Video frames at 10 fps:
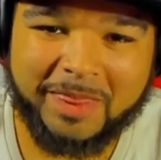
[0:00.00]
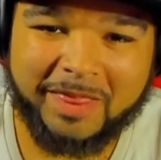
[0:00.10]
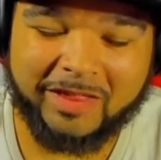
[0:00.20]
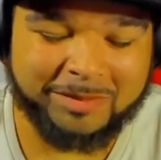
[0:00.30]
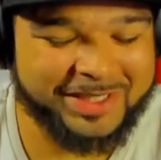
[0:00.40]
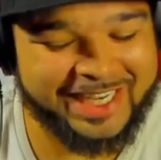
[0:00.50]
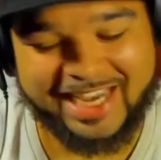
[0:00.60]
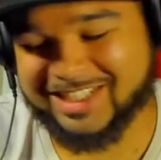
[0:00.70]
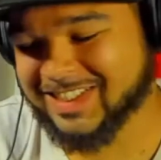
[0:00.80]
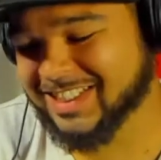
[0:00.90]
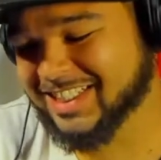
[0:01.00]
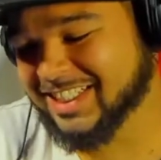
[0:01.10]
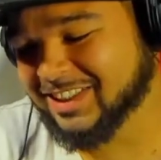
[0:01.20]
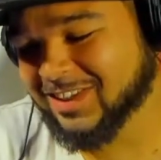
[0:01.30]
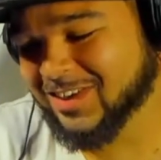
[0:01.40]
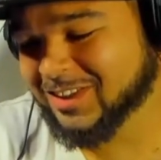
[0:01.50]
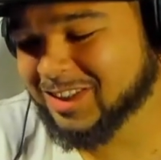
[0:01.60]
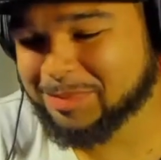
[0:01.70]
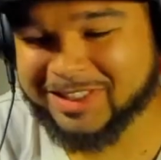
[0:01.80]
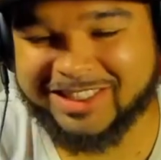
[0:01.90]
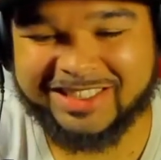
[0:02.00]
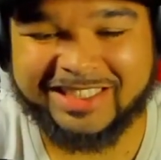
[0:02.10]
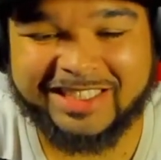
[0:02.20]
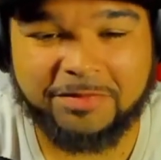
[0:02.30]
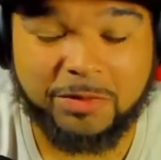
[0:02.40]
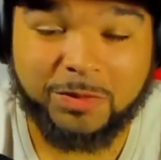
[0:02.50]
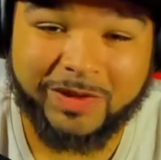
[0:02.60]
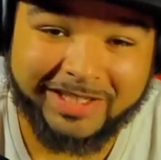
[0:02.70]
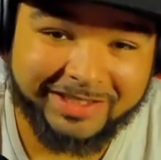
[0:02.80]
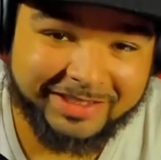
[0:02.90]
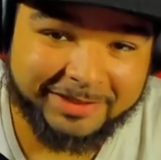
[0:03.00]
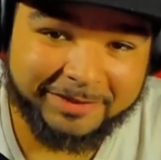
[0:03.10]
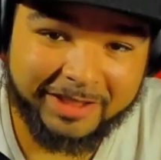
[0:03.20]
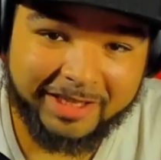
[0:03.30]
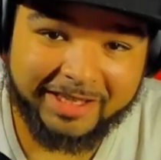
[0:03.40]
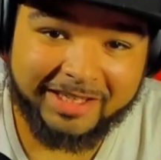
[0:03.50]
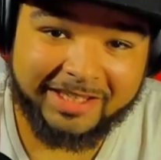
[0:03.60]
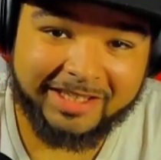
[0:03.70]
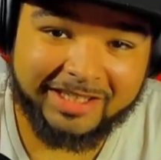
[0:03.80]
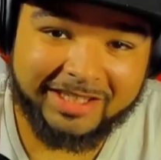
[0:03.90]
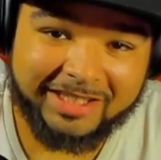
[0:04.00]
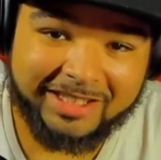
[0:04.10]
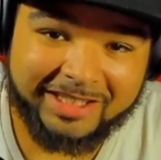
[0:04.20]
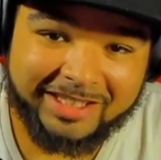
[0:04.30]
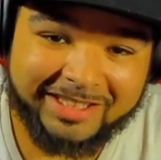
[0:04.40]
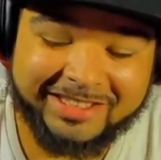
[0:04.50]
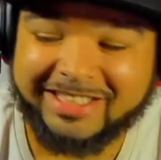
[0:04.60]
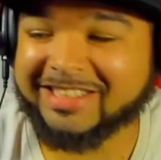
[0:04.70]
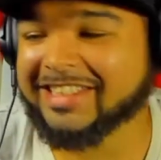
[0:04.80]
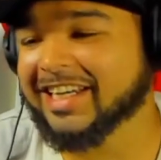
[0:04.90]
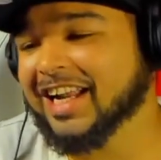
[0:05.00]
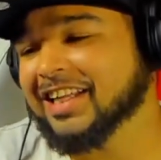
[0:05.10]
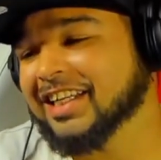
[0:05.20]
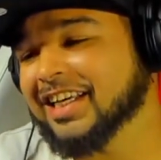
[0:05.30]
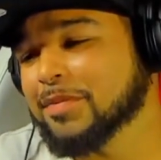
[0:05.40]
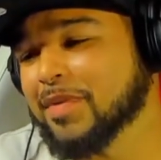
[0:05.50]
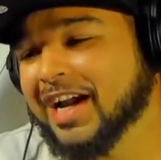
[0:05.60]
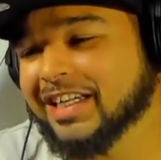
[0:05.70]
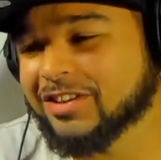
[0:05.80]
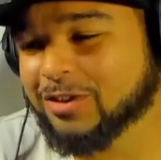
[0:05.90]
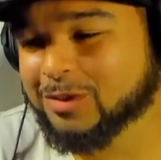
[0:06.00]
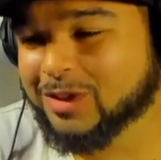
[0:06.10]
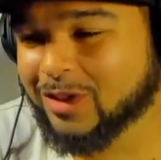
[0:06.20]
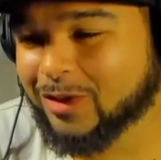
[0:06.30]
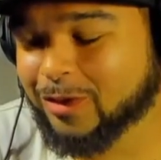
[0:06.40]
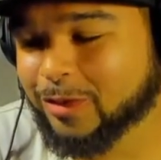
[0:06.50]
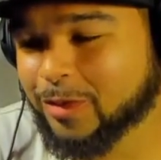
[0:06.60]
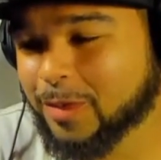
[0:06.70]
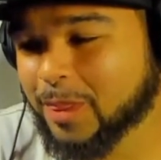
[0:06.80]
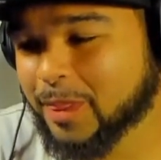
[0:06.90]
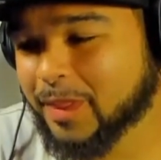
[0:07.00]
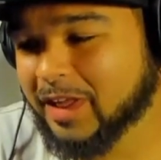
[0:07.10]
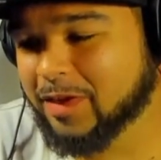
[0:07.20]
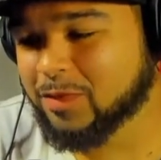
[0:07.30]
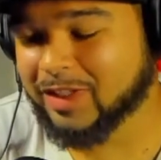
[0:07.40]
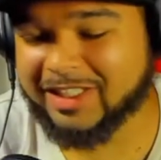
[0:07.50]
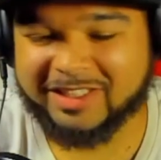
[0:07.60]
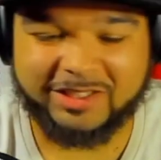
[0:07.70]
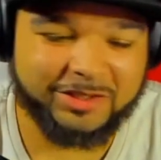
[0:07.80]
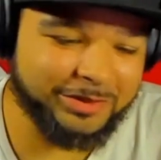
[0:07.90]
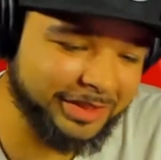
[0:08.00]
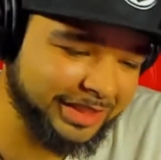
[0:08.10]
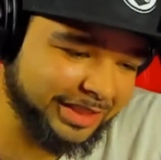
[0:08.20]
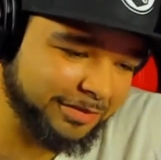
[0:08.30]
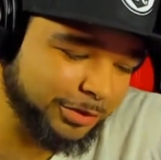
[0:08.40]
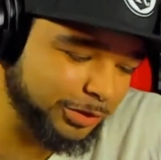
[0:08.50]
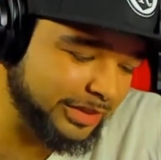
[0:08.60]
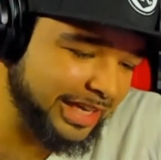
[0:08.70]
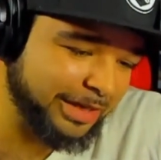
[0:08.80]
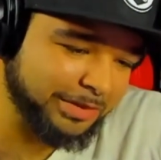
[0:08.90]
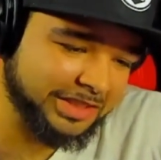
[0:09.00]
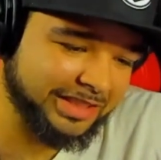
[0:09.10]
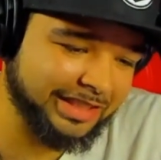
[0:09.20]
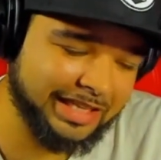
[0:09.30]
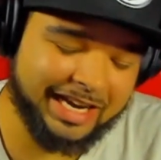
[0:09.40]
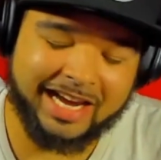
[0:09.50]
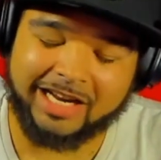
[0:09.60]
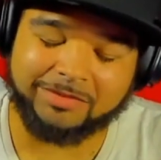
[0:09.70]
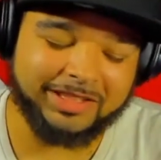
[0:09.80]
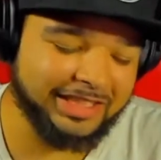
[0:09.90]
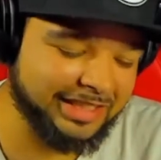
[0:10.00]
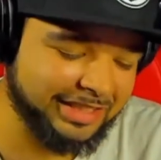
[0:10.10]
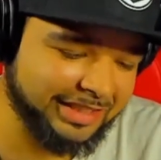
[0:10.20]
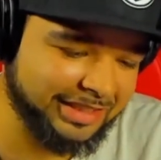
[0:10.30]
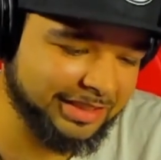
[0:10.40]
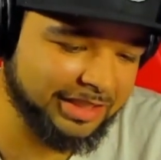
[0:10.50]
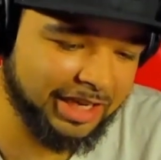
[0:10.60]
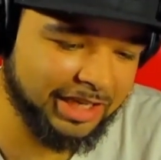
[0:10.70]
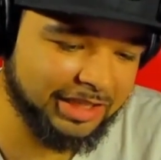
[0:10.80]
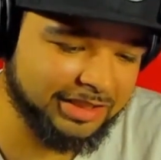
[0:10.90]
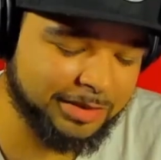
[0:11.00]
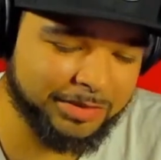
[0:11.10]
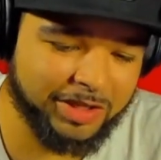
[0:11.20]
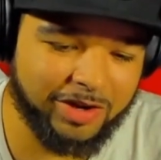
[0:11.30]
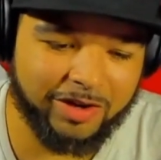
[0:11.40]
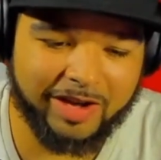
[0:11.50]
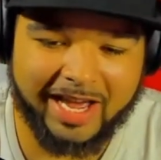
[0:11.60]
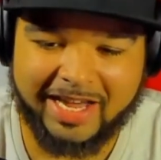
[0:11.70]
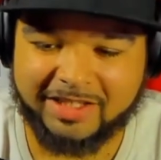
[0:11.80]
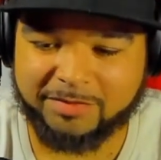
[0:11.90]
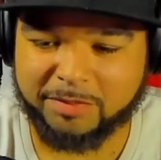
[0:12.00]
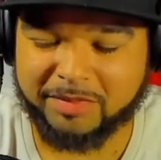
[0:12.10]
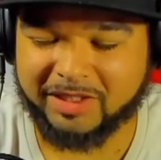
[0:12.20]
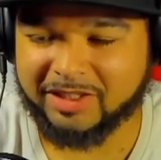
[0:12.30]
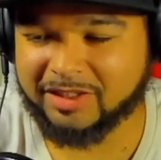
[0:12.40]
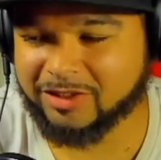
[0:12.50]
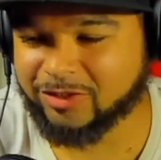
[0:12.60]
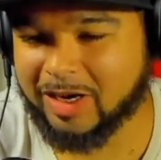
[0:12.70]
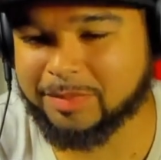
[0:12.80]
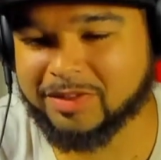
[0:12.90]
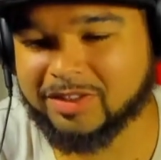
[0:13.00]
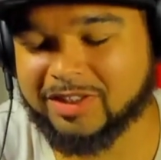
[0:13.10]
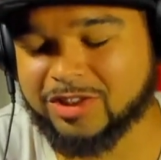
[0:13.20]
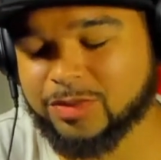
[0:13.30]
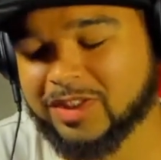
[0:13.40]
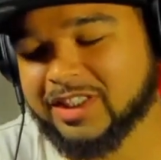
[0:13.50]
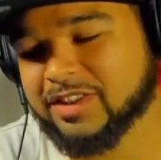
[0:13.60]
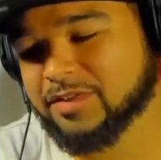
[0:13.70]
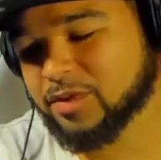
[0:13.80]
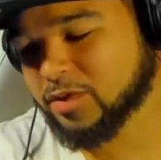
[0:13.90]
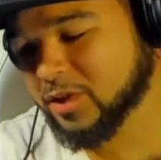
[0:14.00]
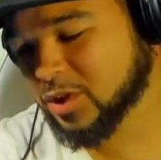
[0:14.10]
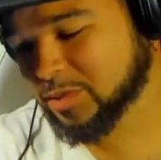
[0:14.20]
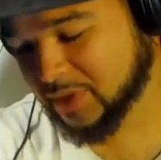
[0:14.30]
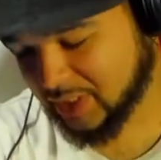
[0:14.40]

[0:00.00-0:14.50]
Them shackles is still on us, but just in different ways. G, check it out. In my intro song, if you listen to it, the full thing, which I gotta release because some of y'all asked for me to drop it because you want to hear the full version. But